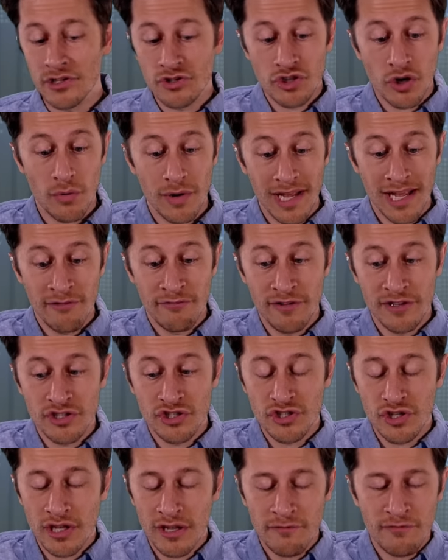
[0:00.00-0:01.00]
So if
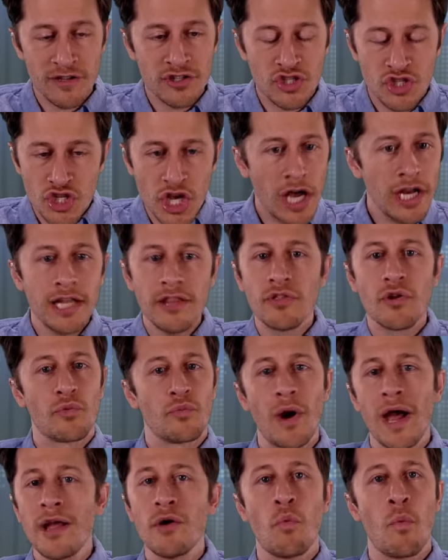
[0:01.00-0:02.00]
it's if it's done in the
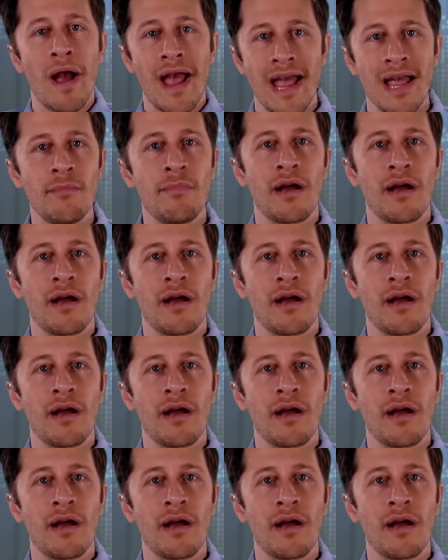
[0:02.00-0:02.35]
right way